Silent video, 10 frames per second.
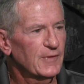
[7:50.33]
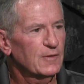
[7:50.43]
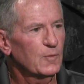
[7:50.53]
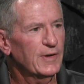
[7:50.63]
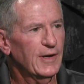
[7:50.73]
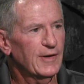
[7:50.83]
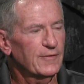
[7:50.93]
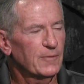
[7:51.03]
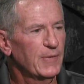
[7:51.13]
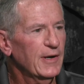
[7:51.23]
We have
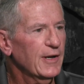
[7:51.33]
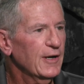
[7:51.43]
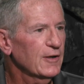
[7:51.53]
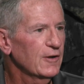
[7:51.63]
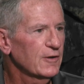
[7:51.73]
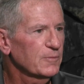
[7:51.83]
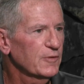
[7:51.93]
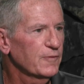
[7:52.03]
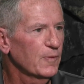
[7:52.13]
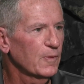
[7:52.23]
about how long
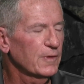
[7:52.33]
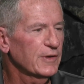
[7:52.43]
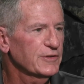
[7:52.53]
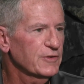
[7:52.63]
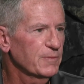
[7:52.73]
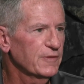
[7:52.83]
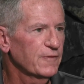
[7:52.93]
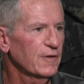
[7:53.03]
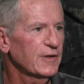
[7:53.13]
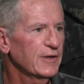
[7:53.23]
before they should be
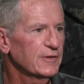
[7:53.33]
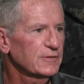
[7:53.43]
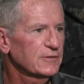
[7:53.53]
fully healed?